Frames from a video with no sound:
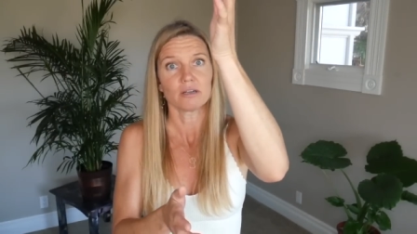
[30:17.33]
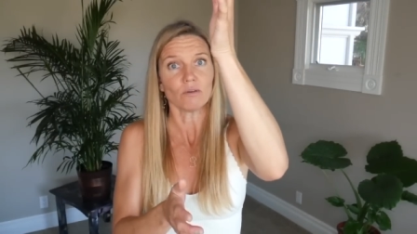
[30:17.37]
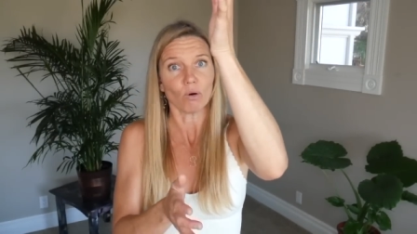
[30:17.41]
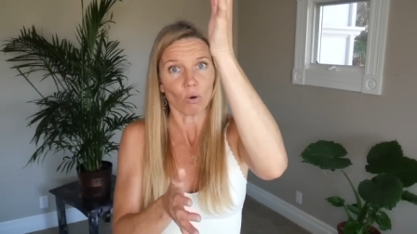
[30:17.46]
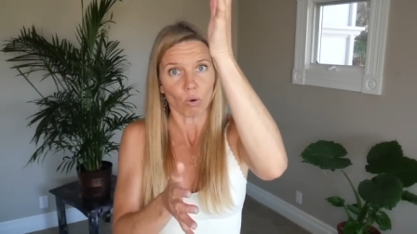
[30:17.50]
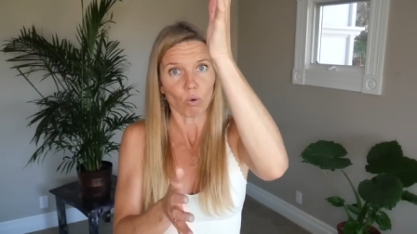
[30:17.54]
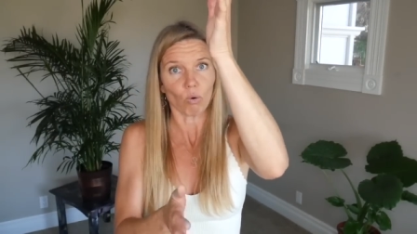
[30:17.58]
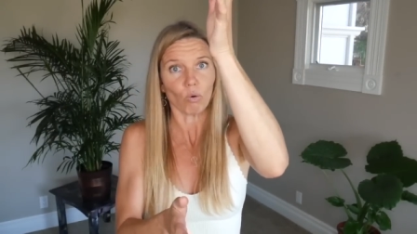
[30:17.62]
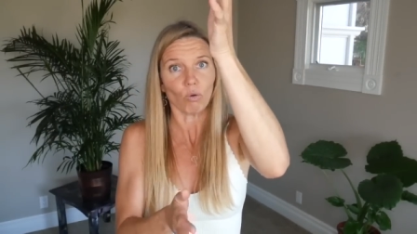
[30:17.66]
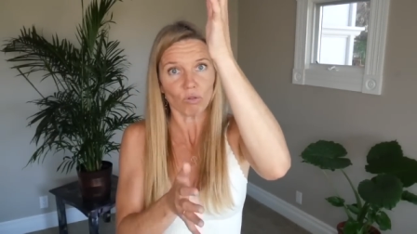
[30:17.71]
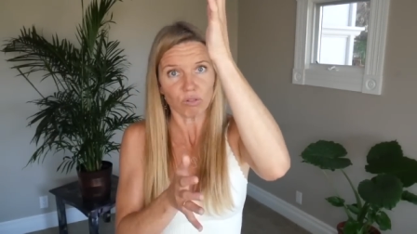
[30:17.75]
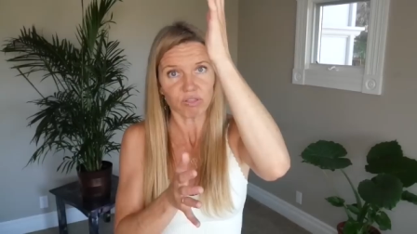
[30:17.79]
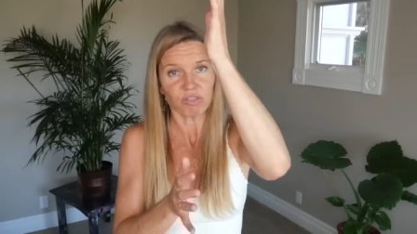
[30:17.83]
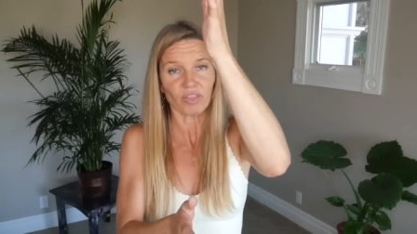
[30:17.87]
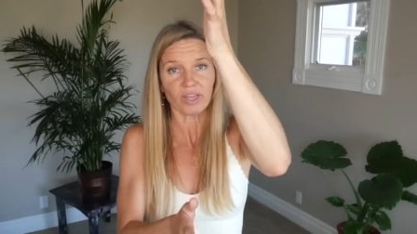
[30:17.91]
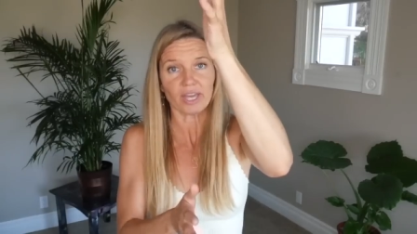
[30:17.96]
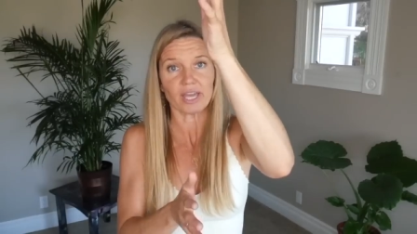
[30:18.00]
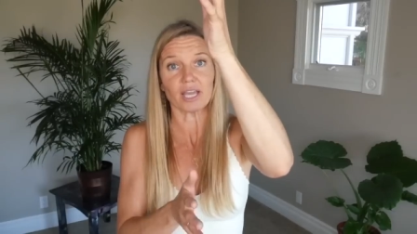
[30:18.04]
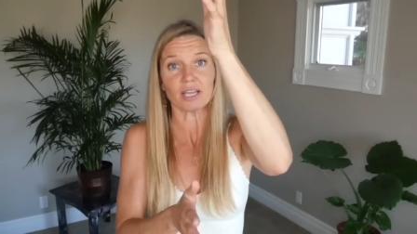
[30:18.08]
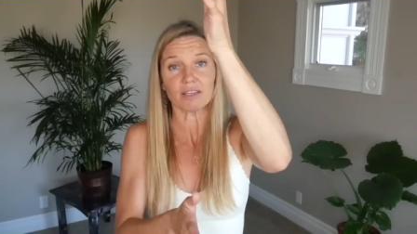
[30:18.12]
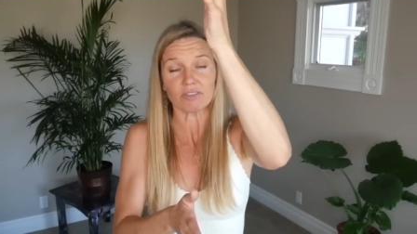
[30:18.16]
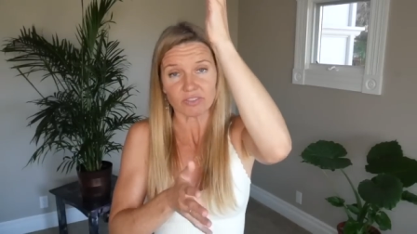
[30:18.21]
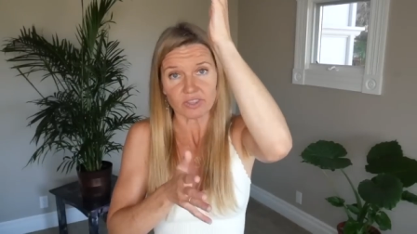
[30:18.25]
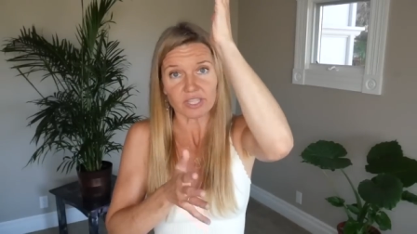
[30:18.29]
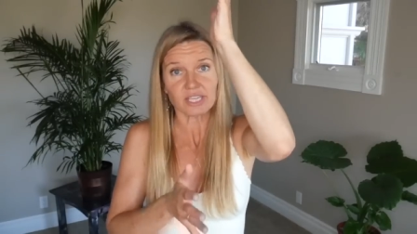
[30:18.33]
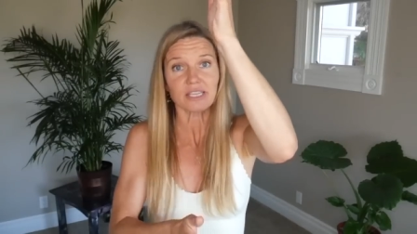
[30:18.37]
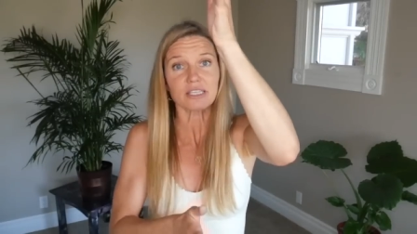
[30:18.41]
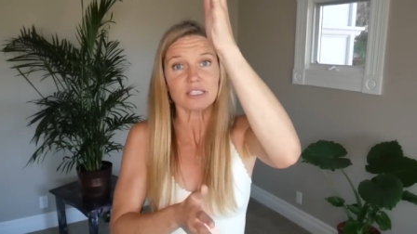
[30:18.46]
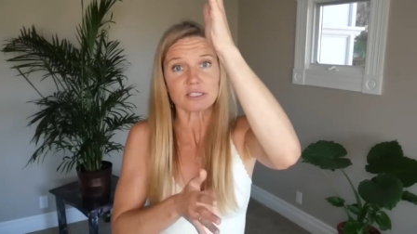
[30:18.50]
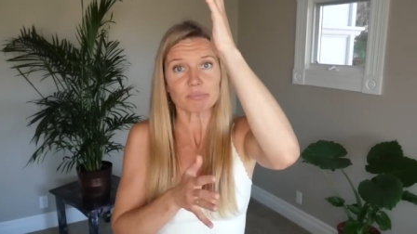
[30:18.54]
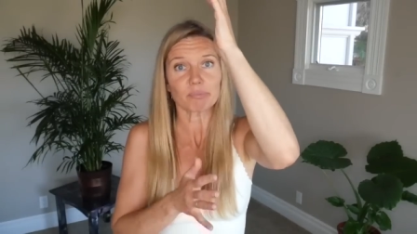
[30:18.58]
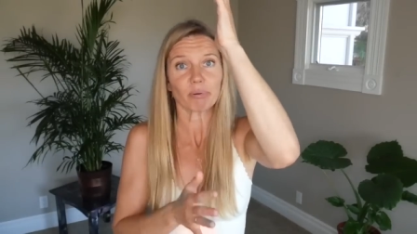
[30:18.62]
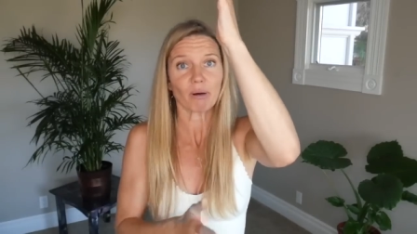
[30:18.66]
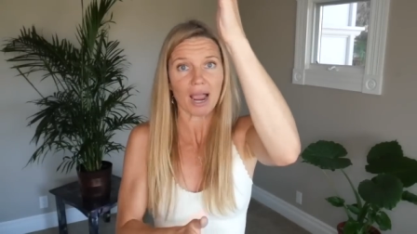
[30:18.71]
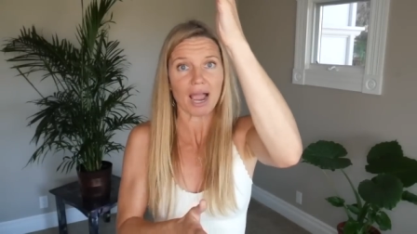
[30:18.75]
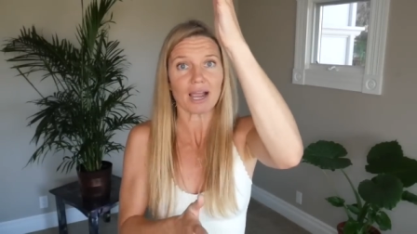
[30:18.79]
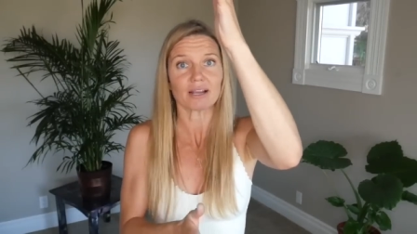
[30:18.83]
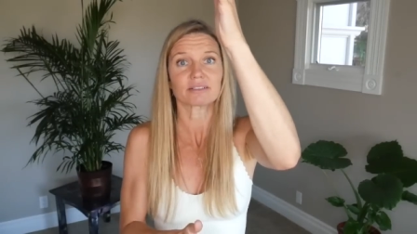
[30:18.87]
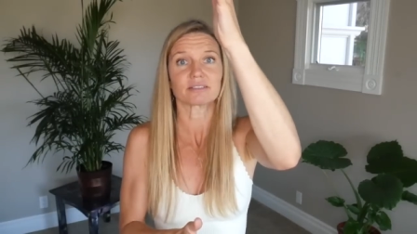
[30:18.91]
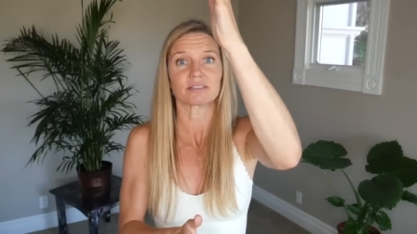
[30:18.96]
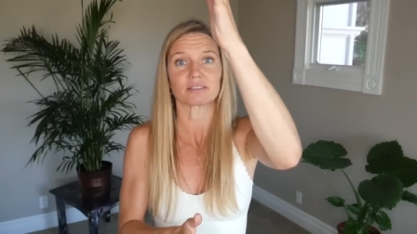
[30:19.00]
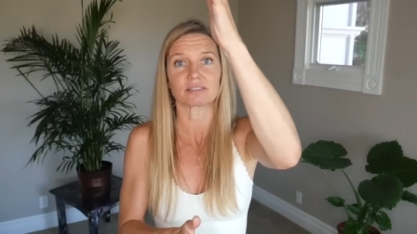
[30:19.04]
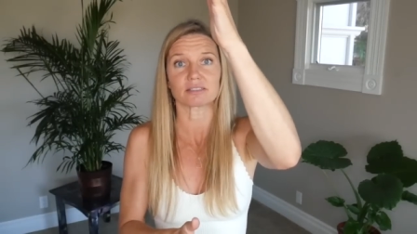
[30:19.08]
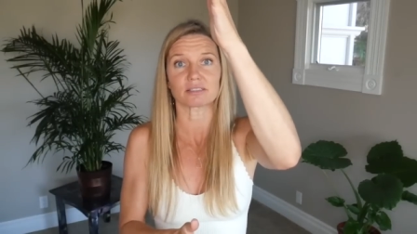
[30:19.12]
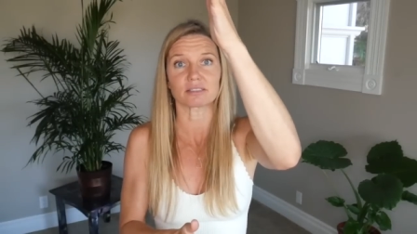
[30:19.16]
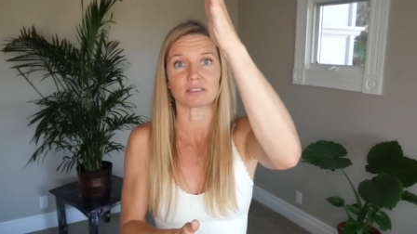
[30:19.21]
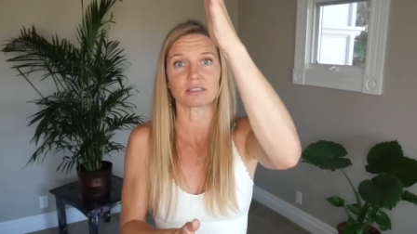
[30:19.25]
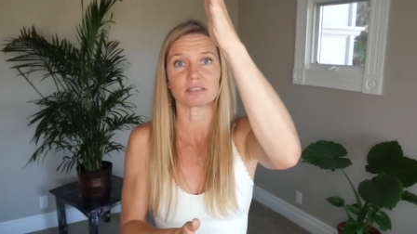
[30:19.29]
whole thing, these
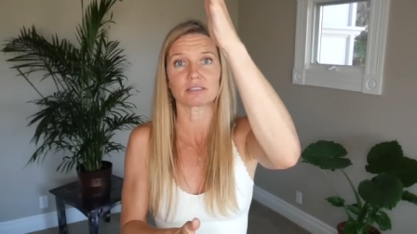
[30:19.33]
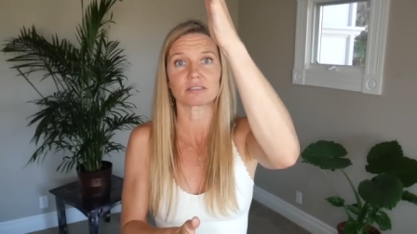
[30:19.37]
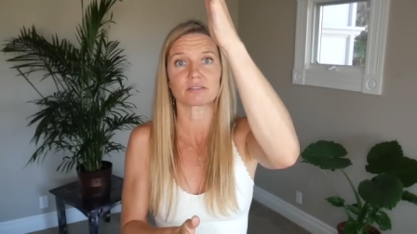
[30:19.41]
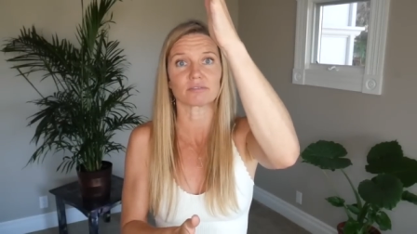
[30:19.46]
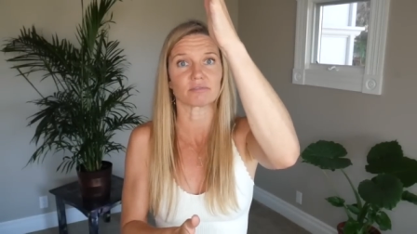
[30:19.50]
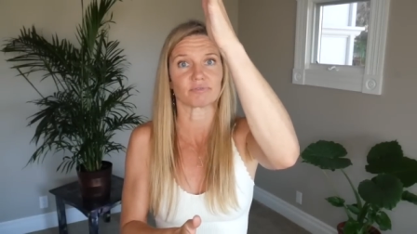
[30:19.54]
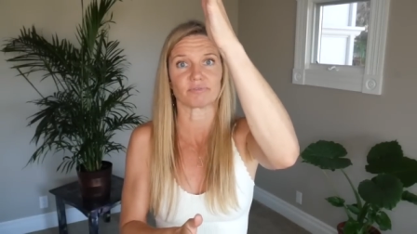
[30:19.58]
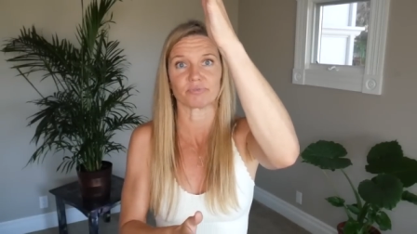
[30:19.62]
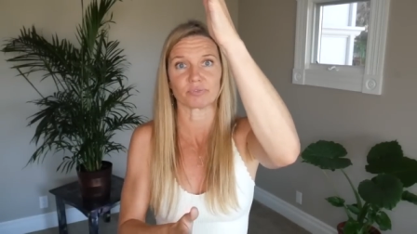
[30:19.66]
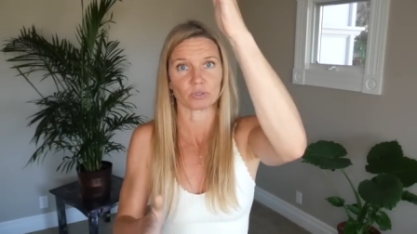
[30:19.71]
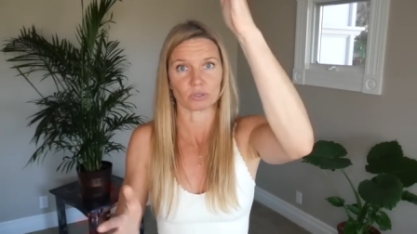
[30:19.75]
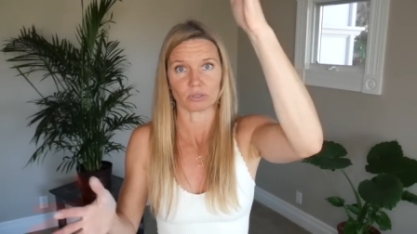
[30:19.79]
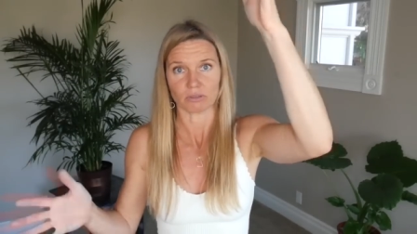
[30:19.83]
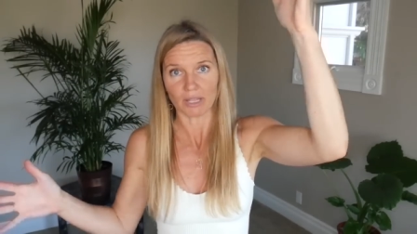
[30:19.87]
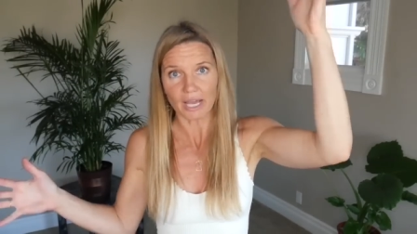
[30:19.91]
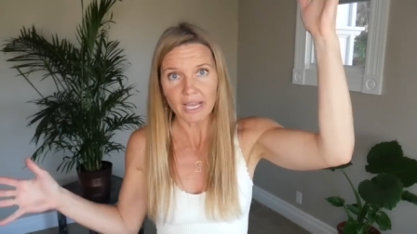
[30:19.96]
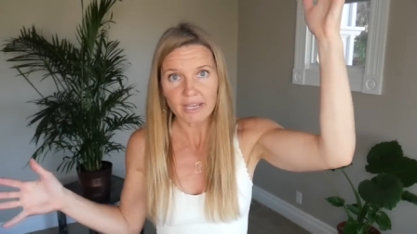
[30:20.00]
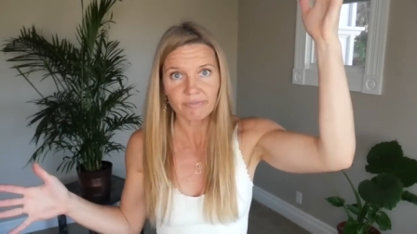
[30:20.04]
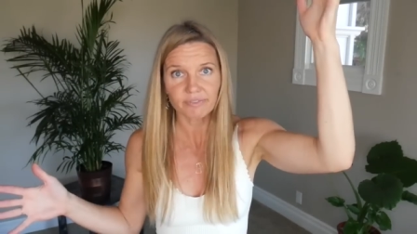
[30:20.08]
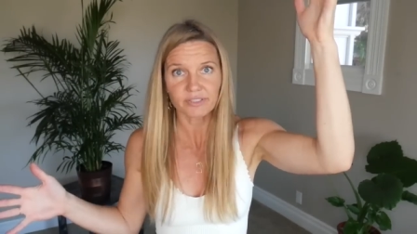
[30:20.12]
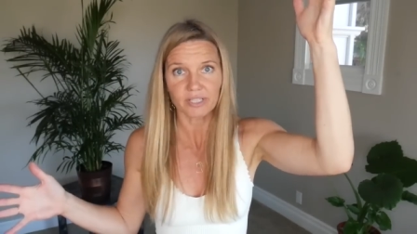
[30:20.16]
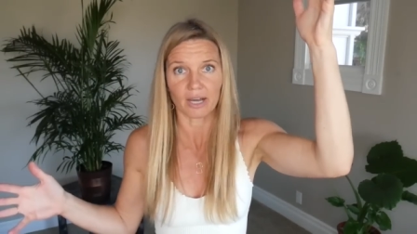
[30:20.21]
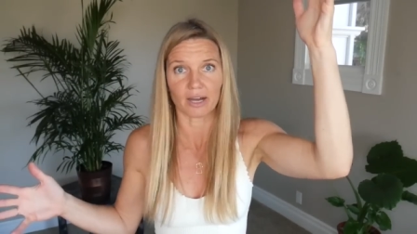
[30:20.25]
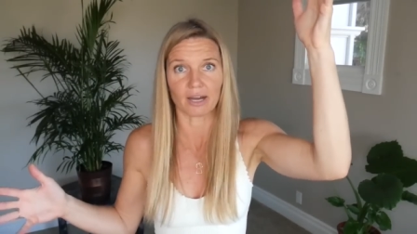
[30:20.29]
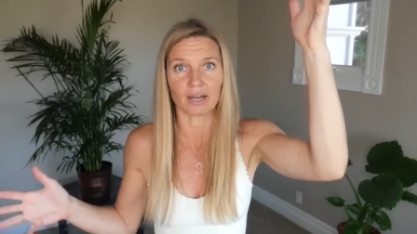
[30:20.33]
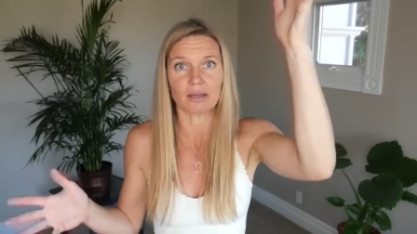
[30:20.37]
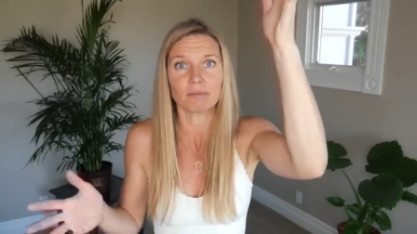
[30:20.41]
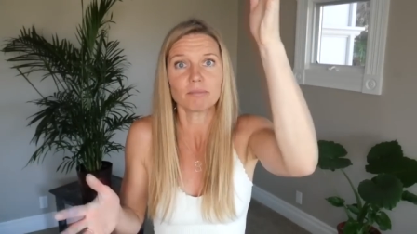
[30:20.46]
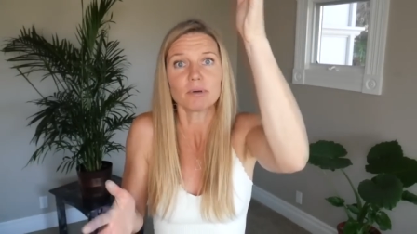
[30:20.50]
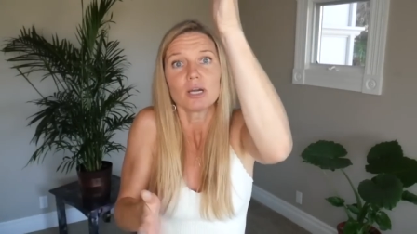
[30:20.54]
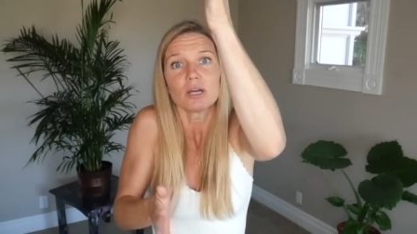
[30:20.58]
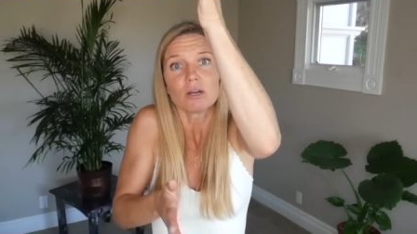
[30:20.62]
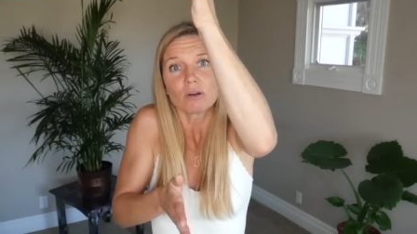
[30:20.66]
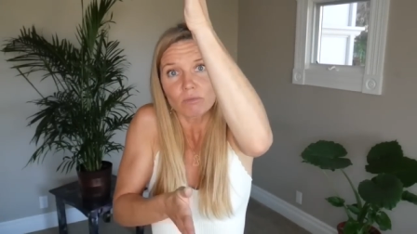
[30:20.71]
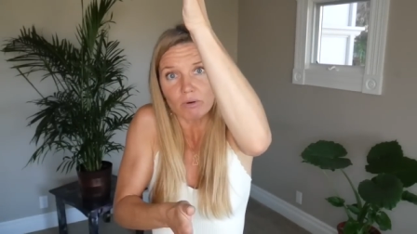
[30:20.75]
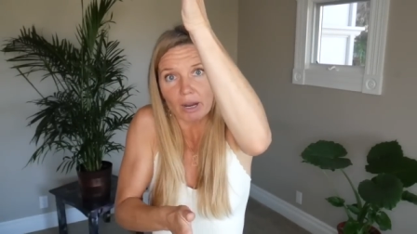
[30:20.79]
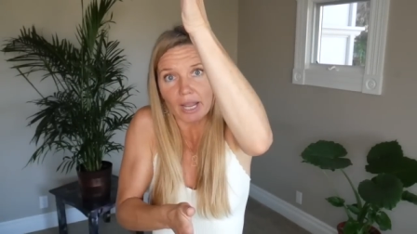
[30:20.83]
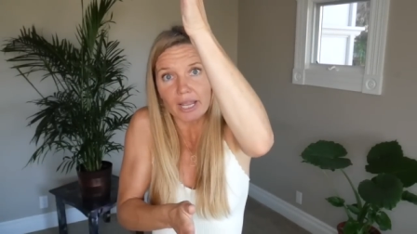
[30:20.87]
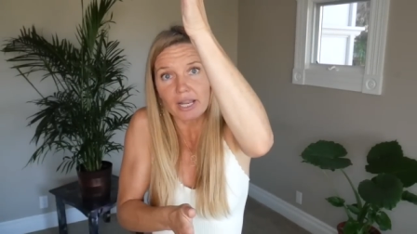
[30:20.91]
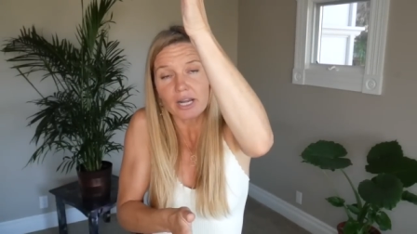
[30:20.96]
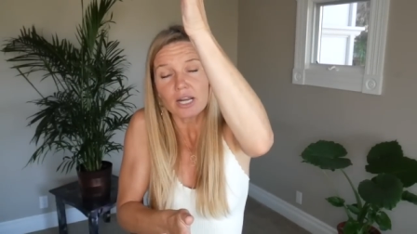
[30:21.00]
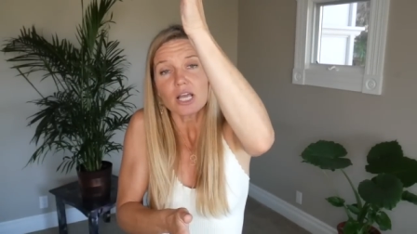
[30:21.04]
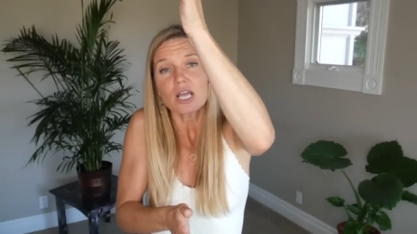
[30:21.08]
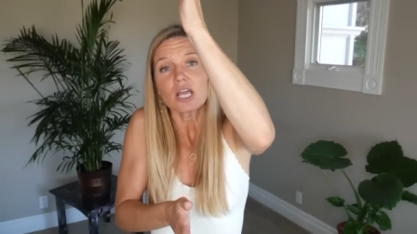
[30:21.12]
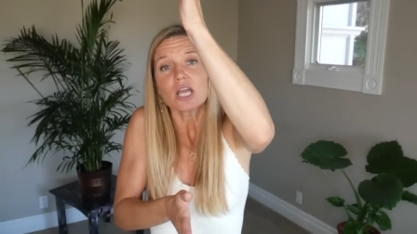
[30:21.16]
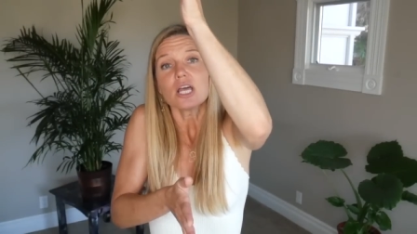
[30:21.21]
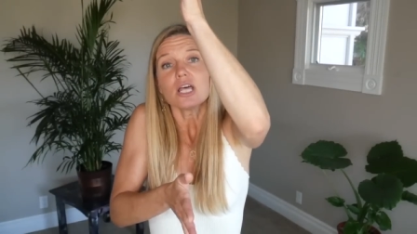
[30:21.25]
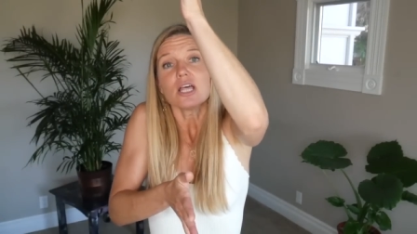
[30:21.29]
practices for a lifetime,
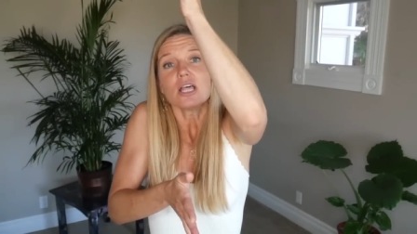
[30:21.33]
right?